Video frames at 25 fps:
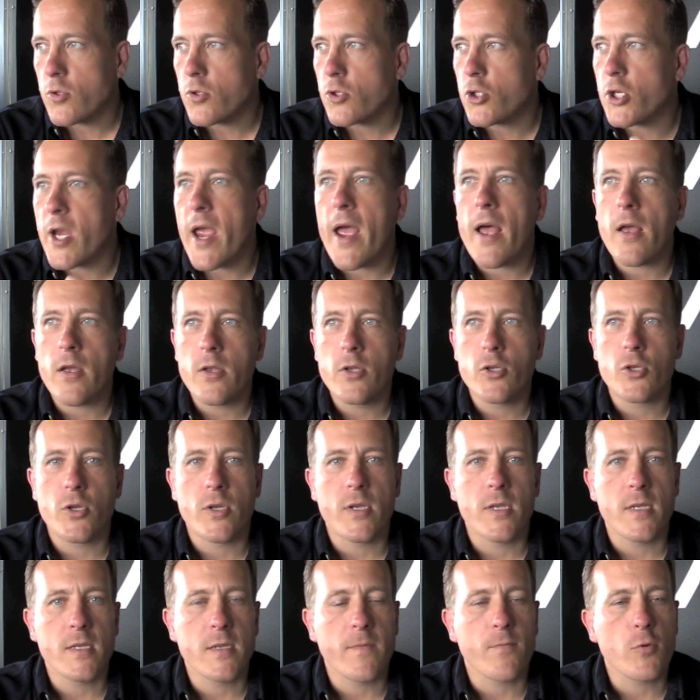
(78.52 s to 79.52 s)

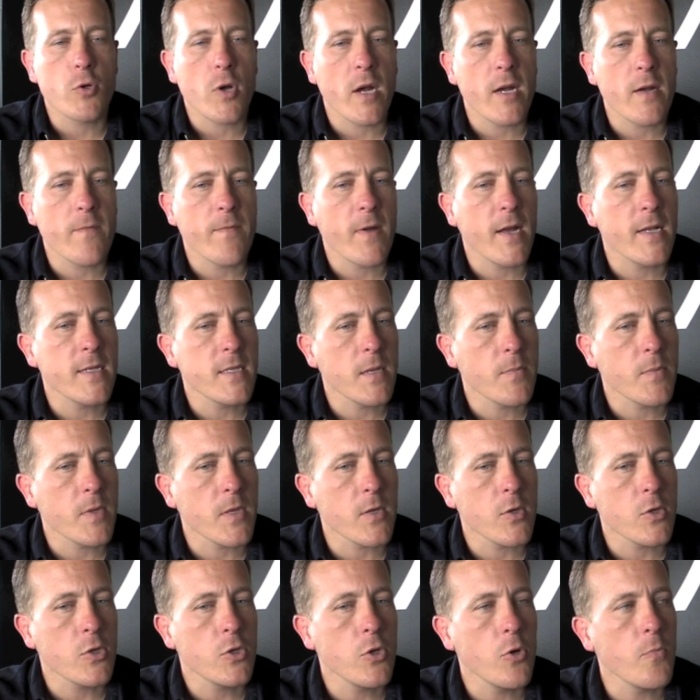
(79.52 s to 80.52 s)
challenges of trying to find
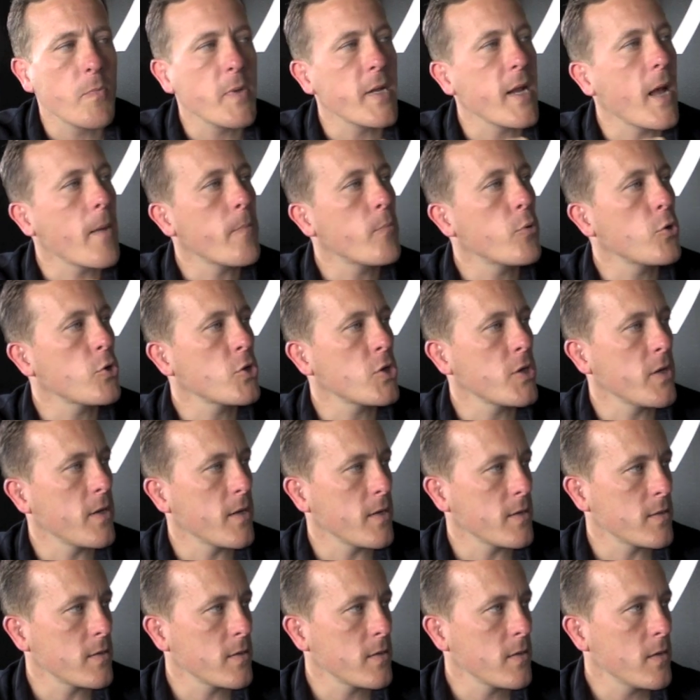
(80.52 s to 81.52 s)
something to shoot, but not pushing
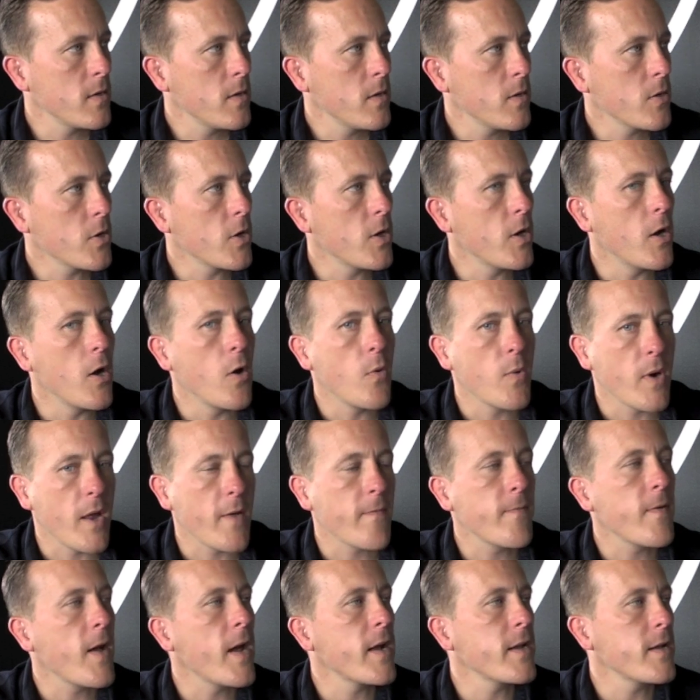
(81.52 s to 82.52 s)
it. When I
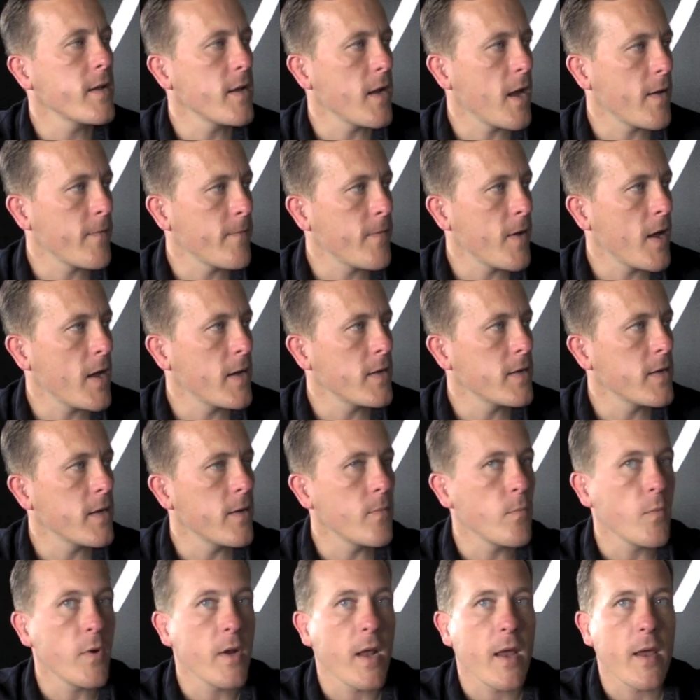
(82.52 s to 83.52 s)
find it, I find it.
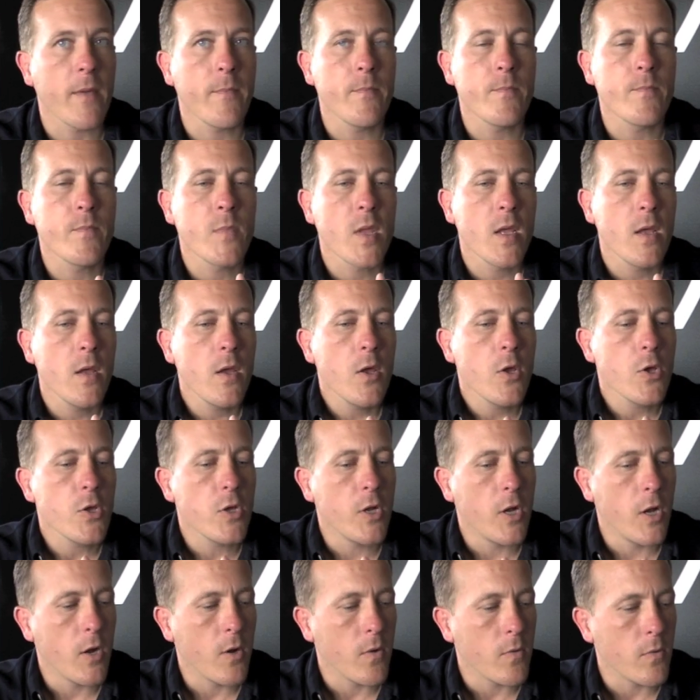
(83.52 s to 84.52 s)
And when I'm,
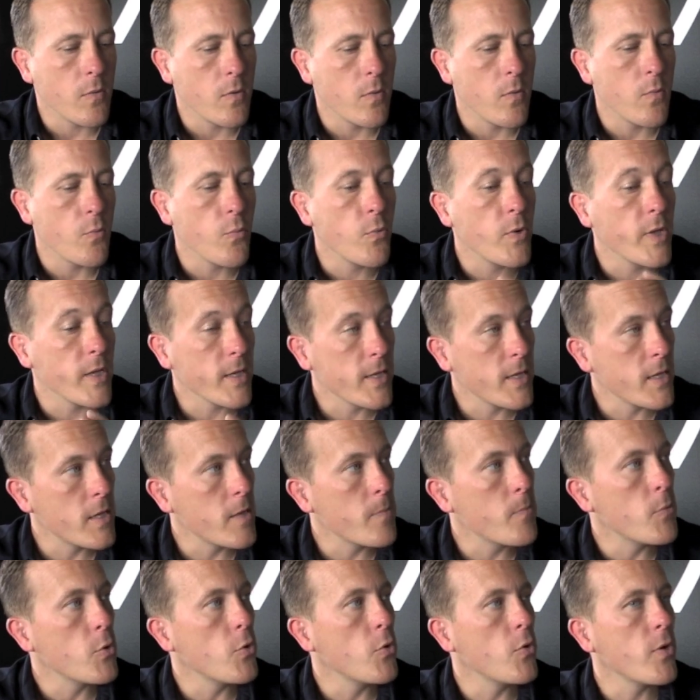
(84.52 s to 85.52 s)
really in
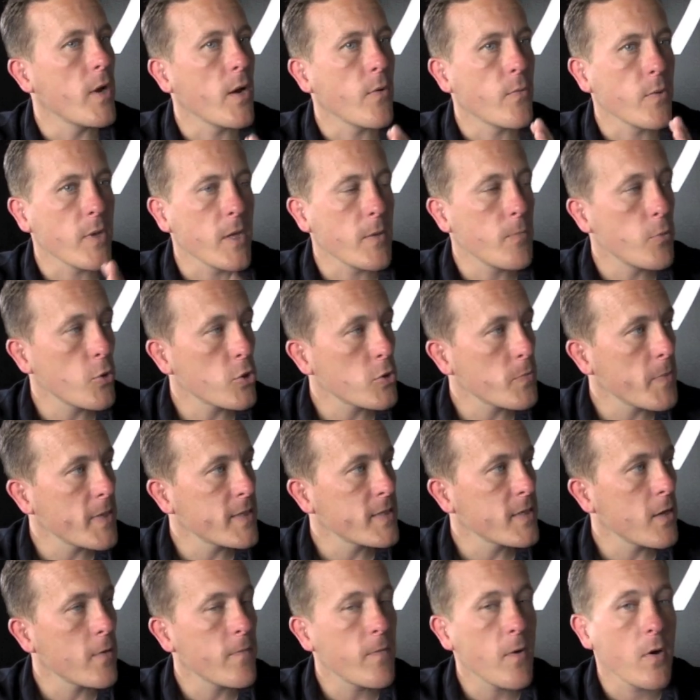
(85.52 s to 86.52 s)
the mood, I really push
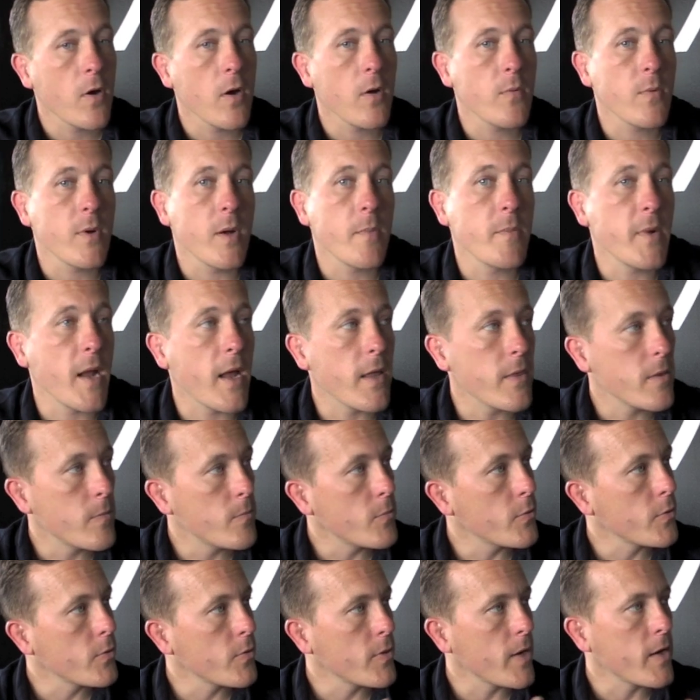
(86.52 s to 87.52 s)
myself hard. When I'm not in
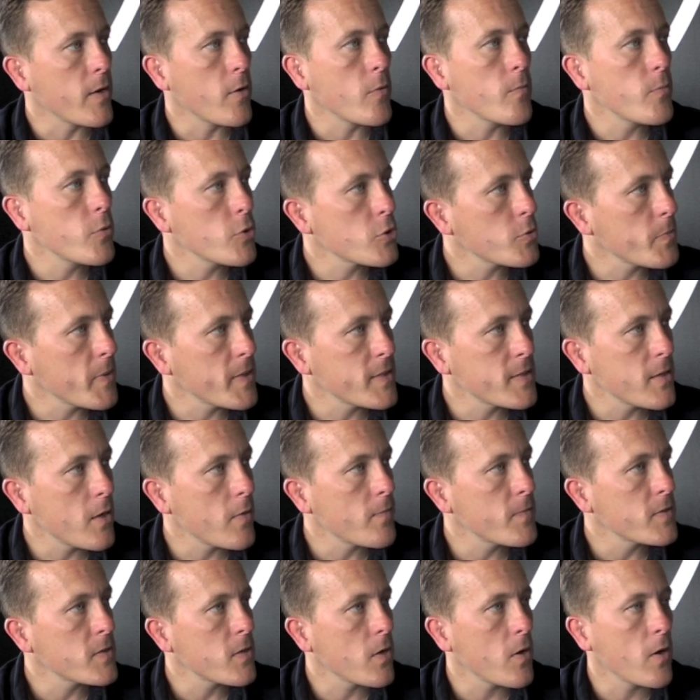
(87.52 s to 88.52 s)
the mood, I don't push
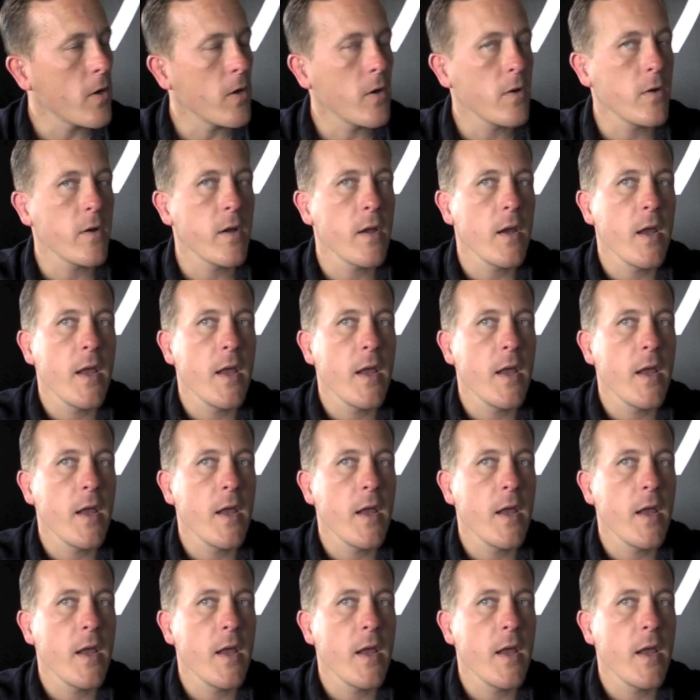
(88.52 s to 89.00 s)
myself as hard.